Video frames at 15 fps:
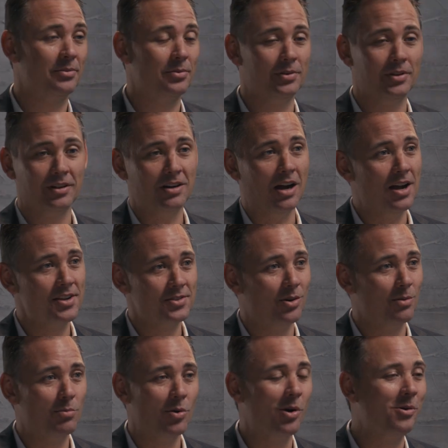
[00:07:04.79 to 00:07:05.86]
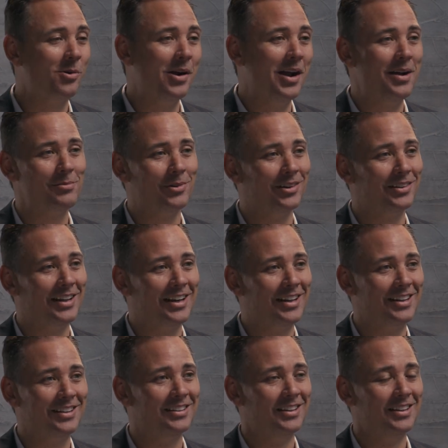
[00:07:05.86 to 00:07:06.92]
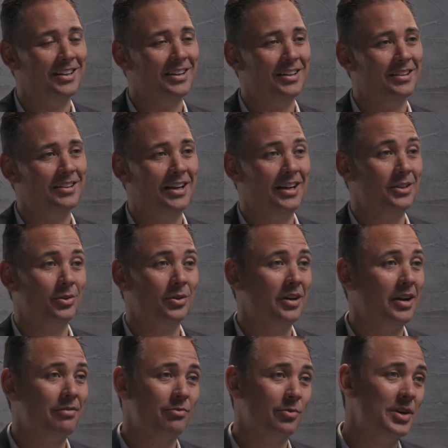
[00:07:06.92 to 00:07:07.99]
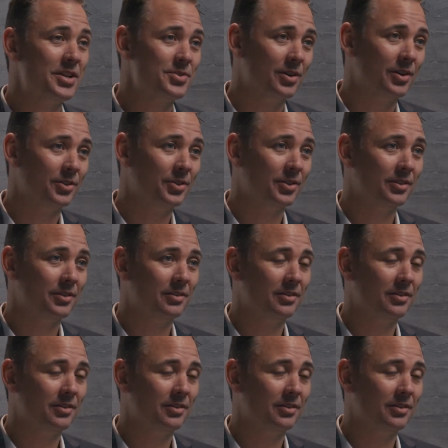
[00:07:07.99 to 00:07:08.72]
through the Costco program, or they didn't do enough research.